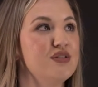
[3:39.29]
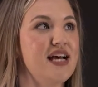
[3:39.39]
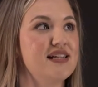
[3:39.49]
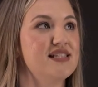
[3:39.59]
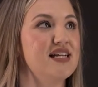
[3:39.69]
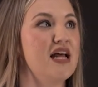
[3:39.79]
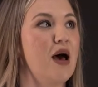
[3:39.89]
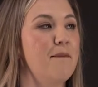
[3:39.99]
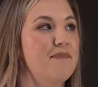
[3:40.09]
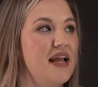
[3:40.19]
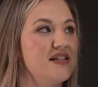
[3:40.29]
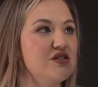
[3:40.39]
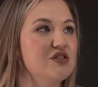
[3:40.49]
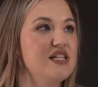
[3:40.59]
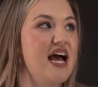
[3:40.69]
tested a
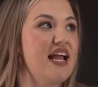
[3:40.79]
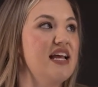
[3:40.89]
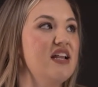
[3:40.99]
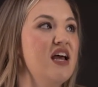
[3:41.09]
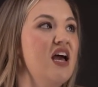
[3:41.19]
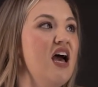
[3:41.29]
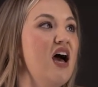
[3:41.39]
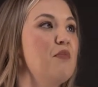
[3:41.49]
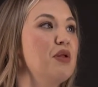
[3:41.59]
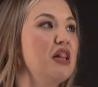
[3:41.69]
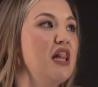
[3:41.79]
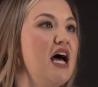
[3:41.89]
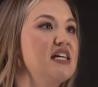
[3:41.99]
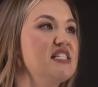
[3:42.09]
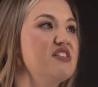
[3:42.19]
basal diet
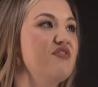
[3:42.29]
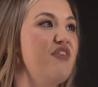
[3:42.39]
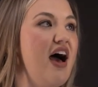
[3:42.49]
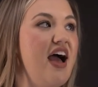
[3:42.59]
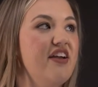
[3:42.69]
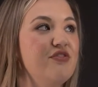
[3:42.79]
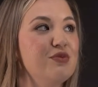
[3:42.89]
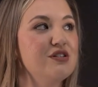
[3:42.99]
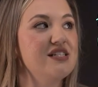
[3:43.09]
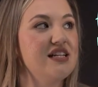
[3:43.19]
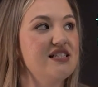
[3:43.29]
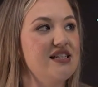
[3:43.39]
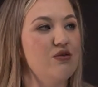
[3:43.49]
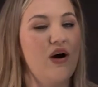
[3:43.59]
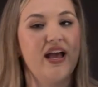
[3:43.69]
plus 5%
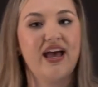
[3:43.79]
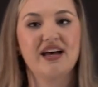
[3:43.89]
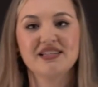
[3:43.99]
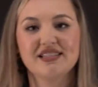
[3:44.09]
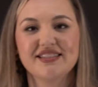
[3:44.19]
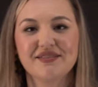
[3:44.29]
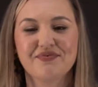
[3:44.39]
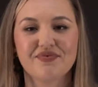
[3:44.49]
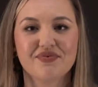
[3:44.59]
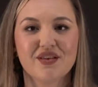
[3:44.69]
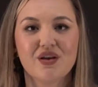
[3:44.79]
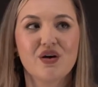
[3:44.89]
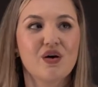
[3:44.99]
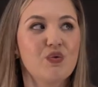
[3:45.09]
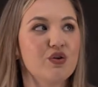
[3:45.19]
DYS.
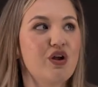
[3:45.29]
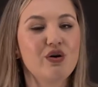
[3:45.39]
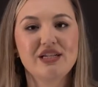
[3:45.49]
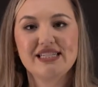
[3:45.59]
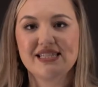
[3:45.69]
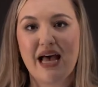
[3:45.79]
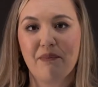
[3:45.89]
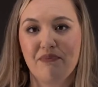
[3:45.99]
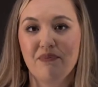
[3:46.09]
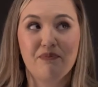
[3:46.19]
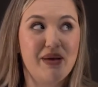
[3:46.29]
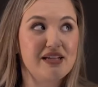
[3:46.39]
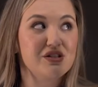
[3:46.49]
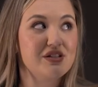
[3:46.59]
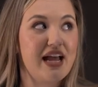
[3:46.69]
Well, notice that
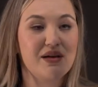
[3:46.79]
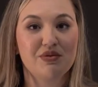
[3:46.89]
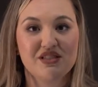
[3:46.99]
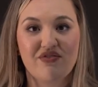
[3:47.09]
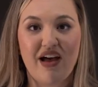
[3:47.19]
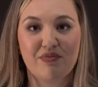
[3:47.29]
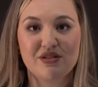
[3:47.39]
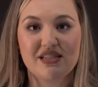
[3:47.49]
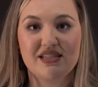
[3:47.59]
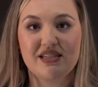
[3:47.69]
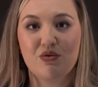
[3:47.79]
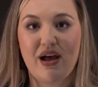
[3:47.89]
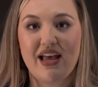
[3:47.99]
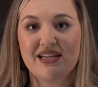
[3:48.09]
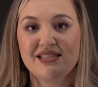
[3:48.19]
basal diet plus 5%
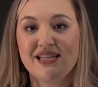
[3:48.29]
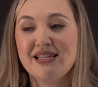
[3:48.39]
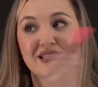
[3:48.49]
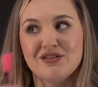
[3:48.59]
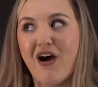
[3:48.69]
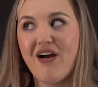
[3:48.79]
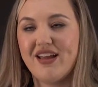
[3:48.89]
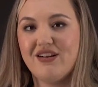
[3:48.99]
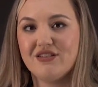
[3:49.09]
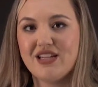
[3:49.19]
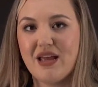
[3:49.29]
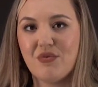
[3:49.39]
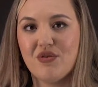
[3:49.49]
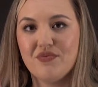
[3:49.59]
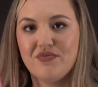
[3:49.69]
DYS is not in our table.